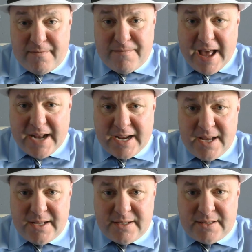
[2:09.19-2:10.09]

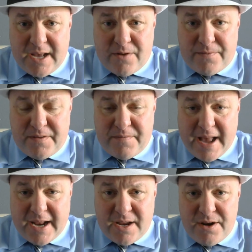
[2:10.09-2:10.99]
Vatican itself, the
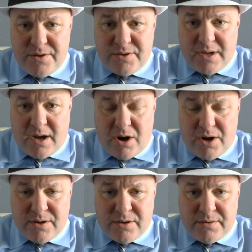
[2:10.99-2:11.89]
Vatican News
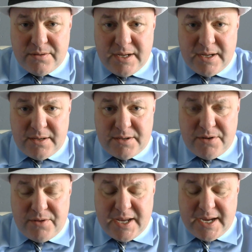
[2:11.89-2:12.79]
article uh,
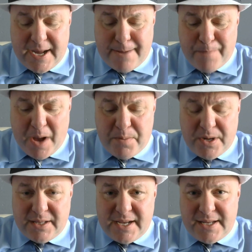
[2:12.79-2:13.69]
to the, um, I'll put
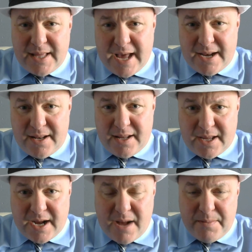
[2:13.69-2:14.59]
a link to that into
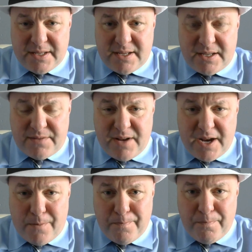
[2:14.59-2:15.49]
the comments of this
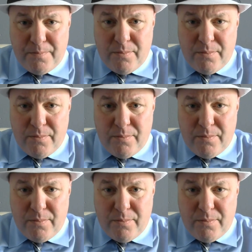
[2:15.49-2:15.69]
video.